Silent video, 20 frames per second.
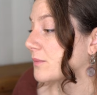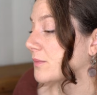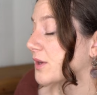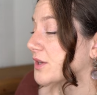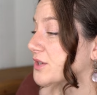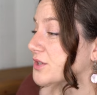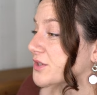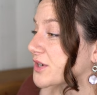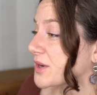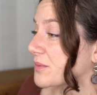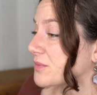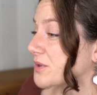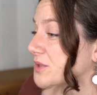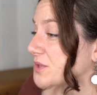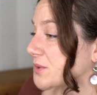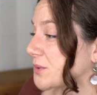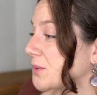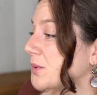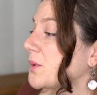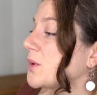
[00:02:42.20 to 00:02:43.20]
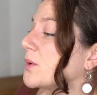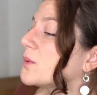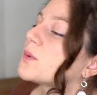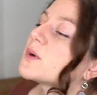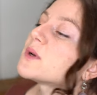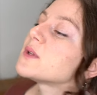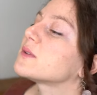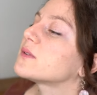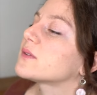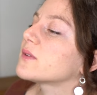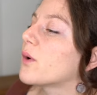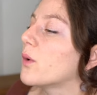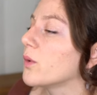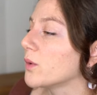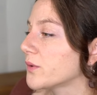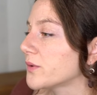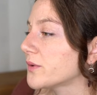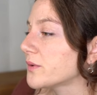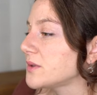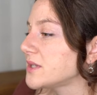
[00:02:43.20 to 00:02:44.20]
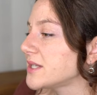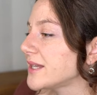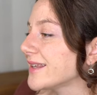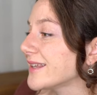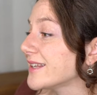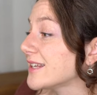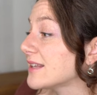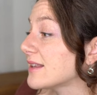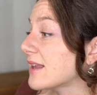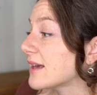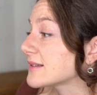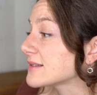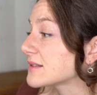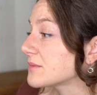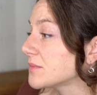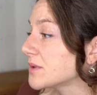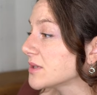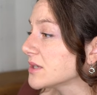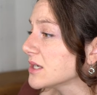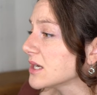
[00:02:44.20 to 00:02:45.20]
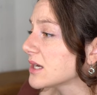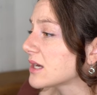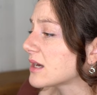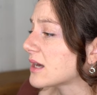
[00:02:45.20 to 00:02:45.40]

Picture number two was also taken in Luxembourg,